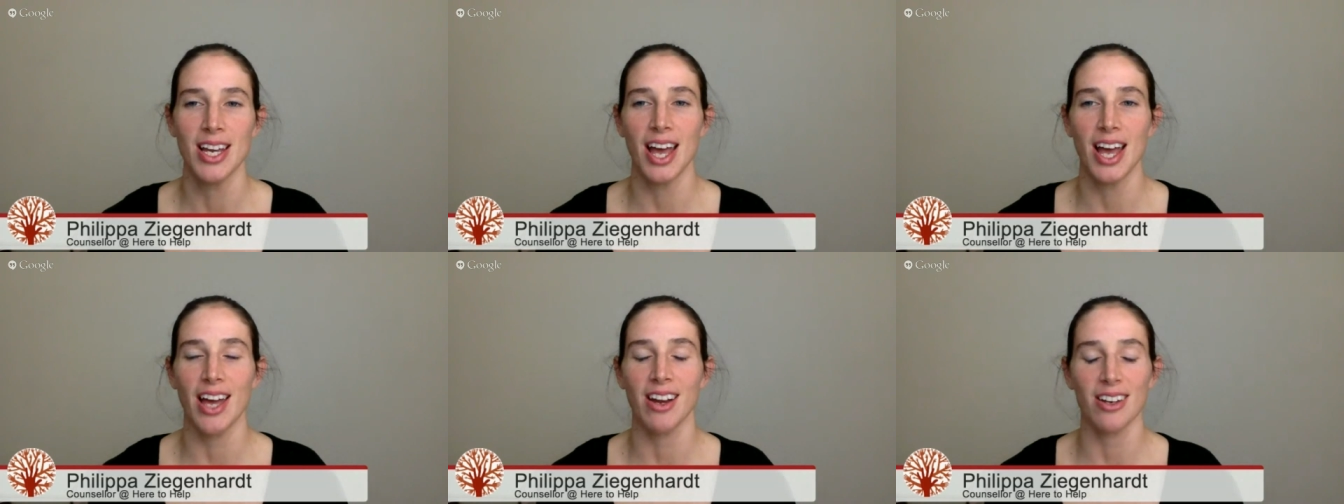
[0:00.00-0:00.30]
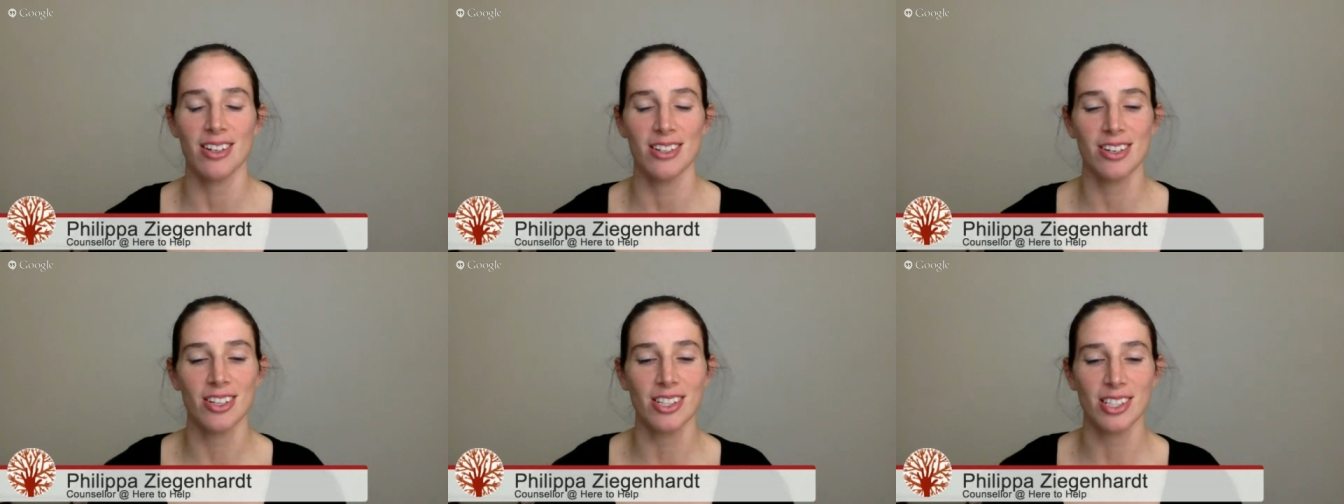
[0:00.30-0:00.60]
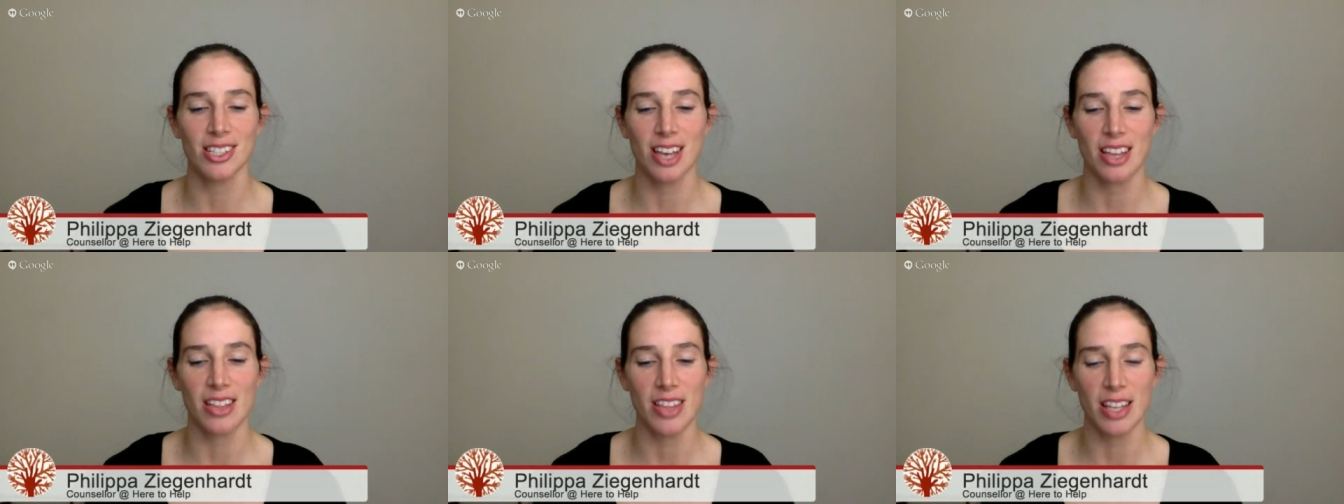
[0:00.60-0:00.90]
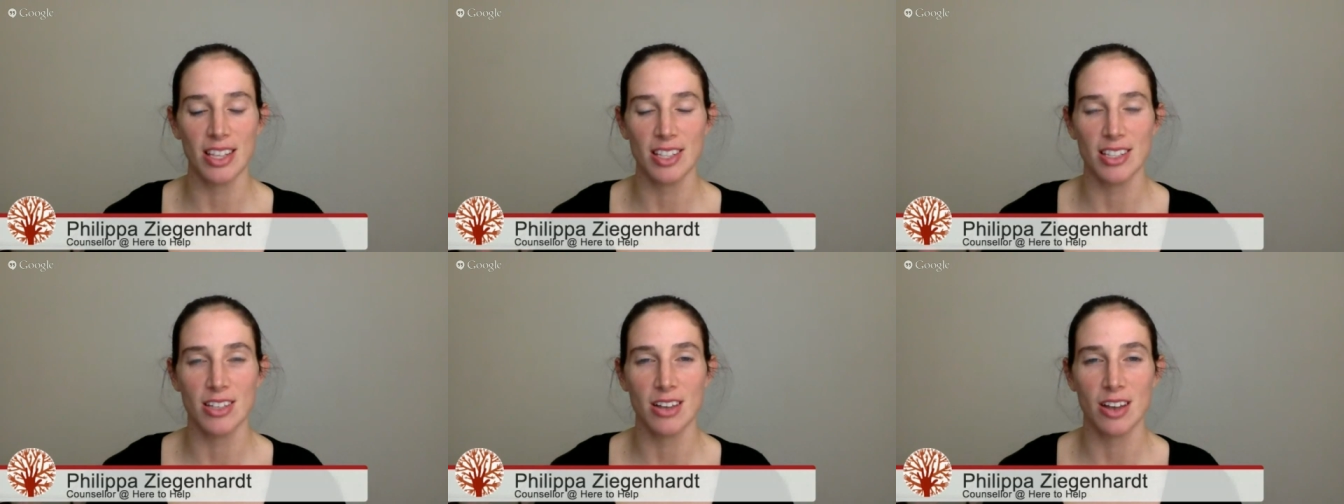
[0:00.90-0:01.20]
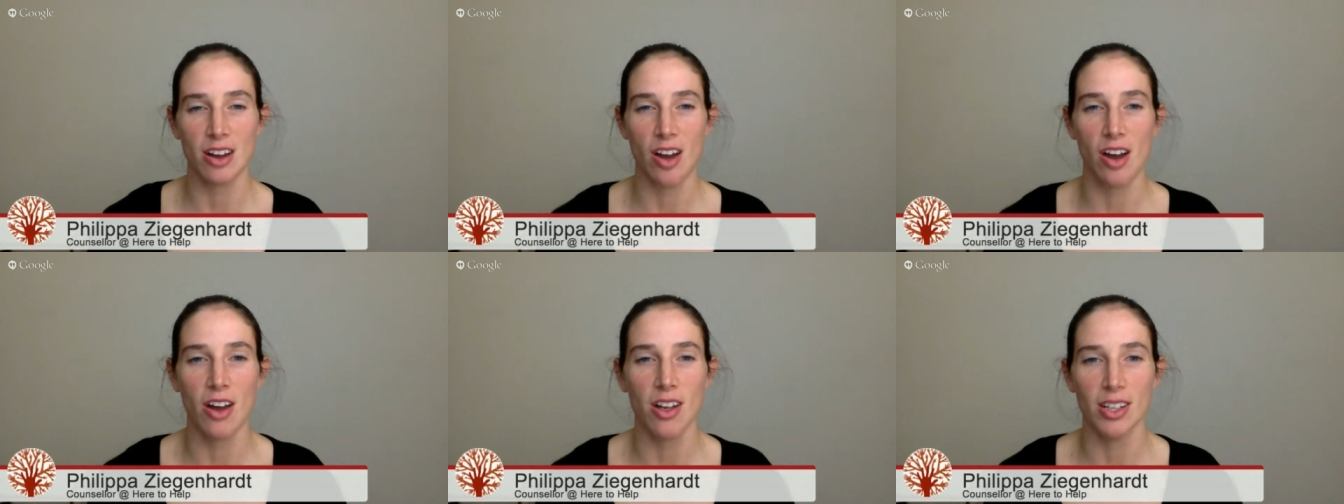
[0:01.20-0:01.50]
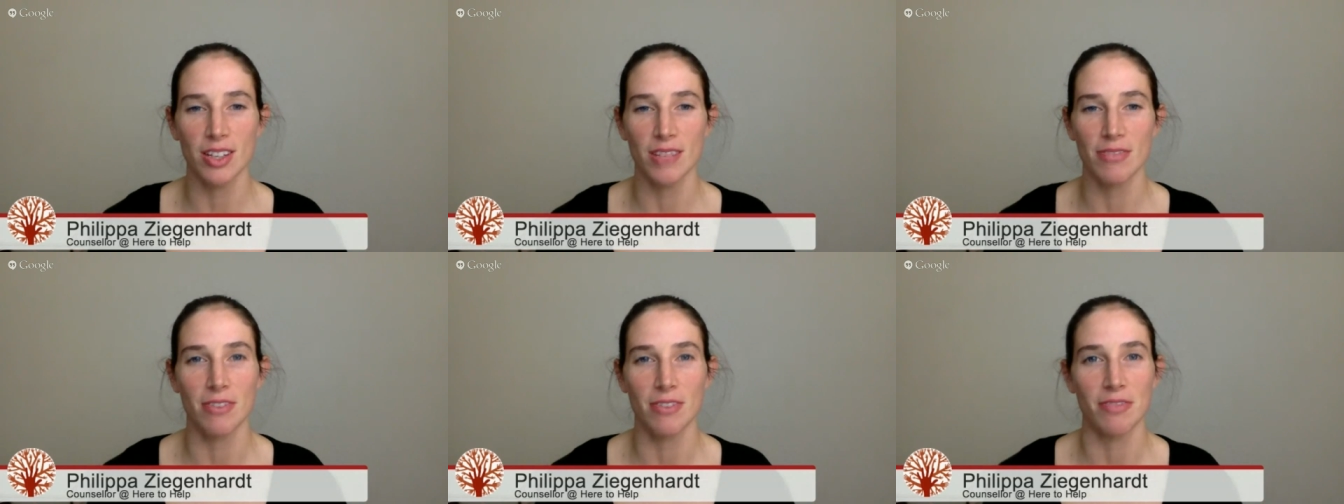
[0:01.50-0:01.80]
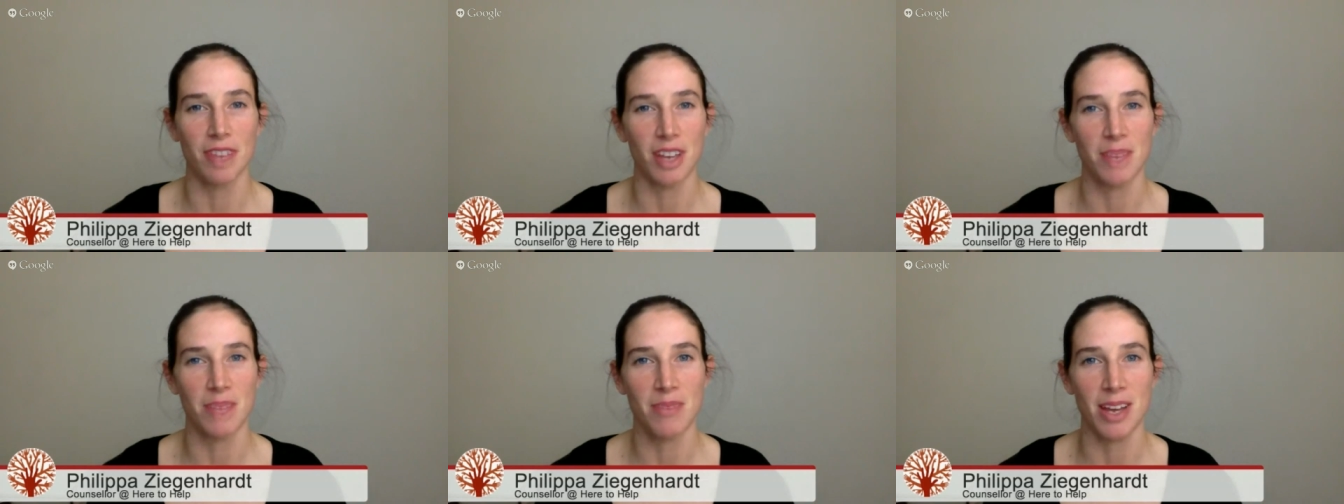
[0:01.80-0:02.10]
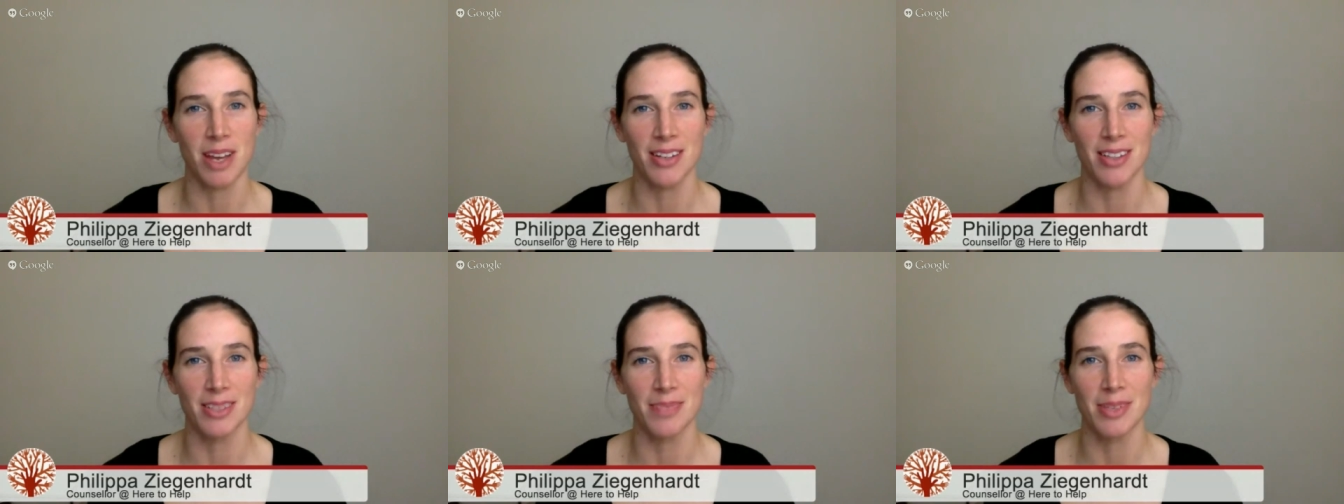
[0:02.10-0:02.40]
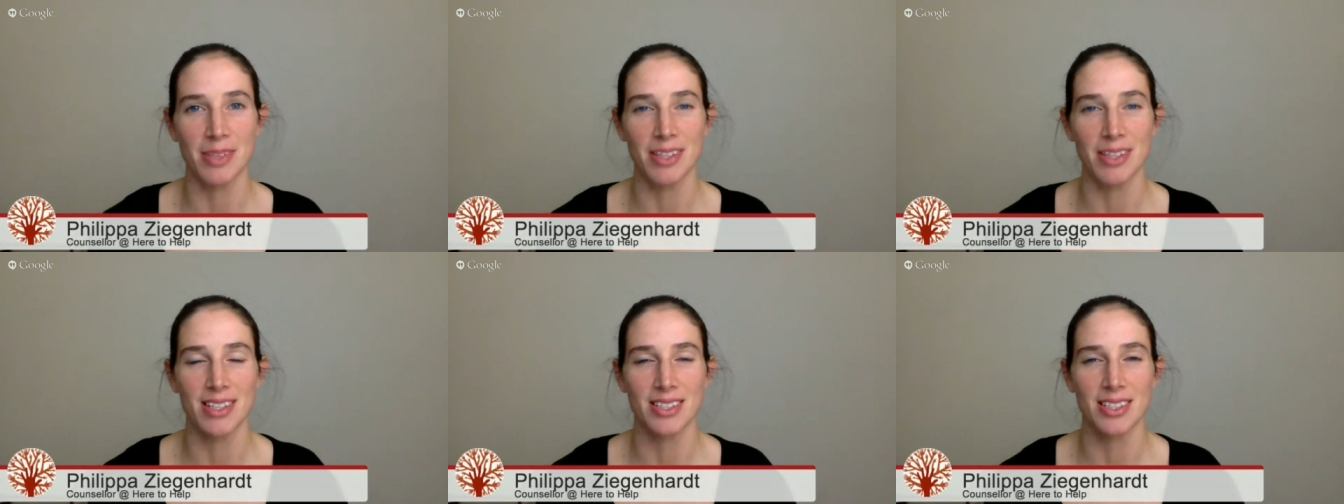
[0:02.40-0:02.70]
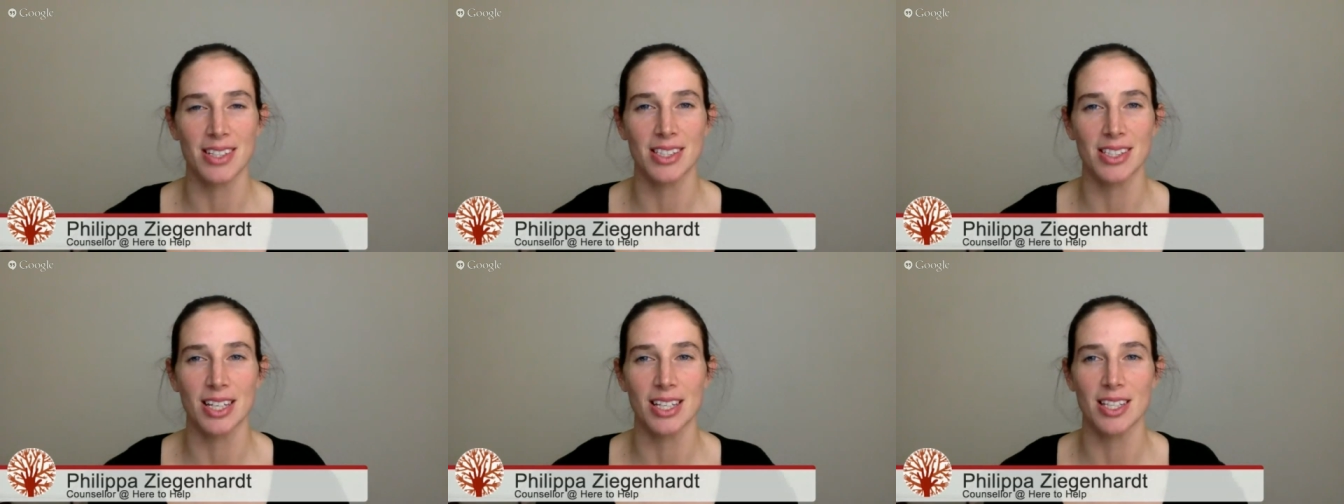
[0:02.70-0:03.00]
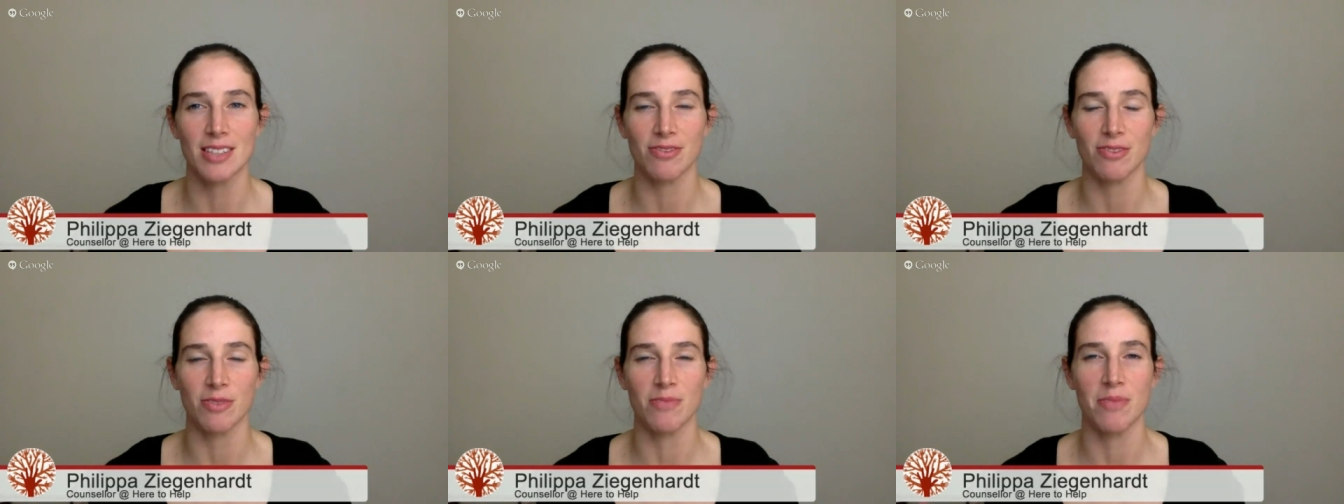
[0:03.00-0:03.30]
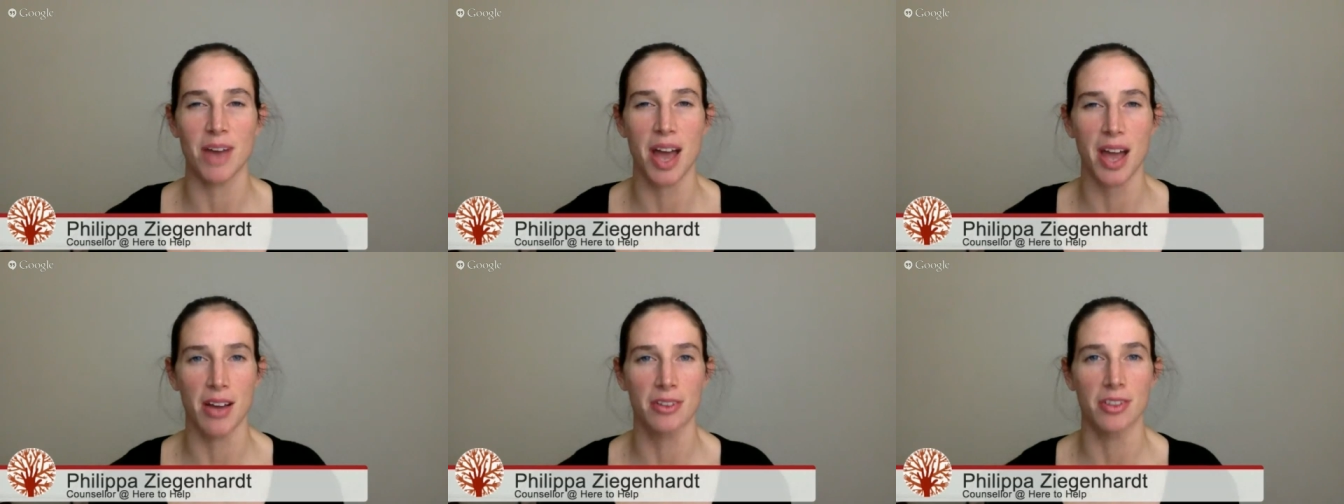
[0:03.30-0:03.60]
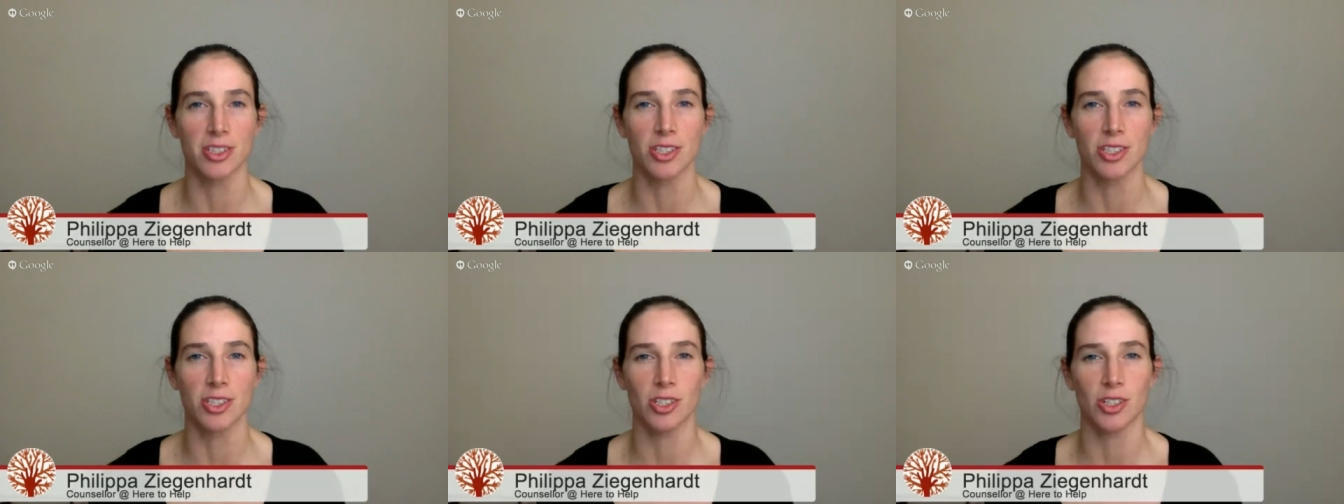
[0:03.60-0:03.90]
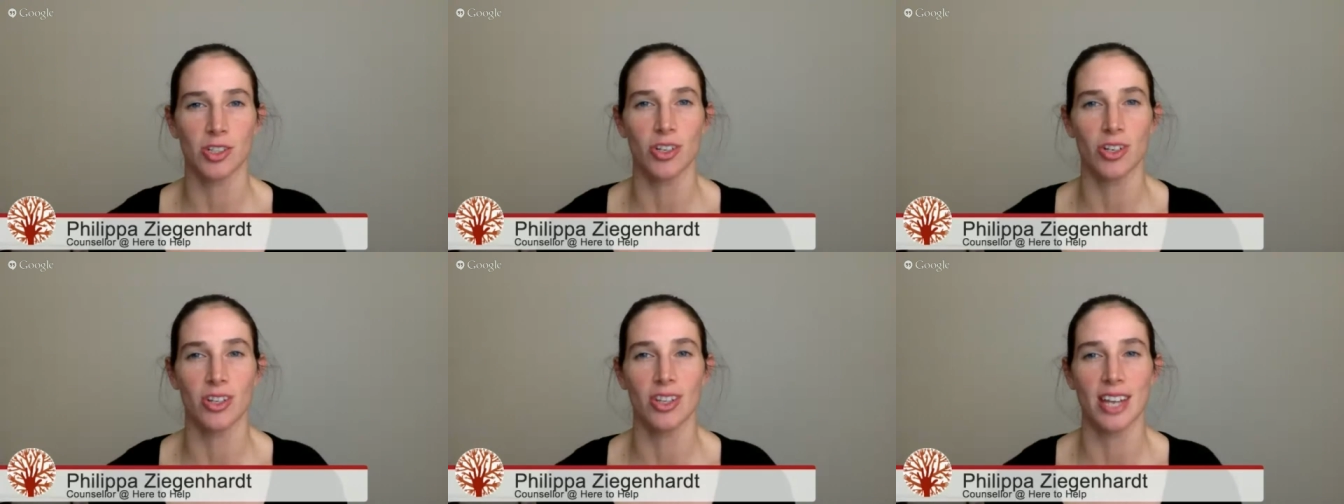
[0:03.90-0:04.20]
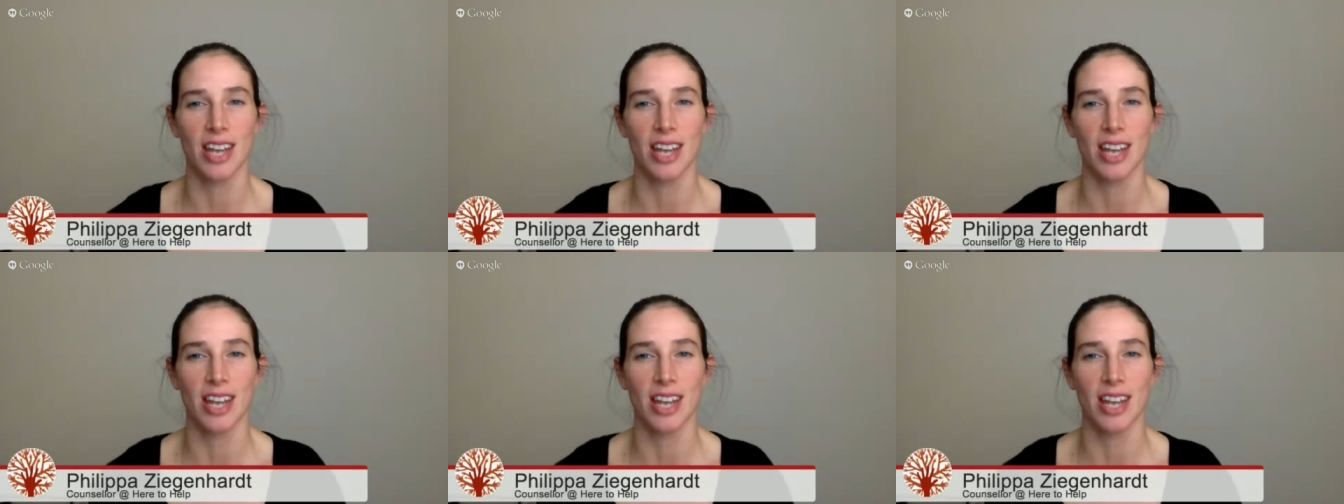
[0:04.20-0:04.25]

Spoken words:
And that's not only for females, but there's a sense for males too,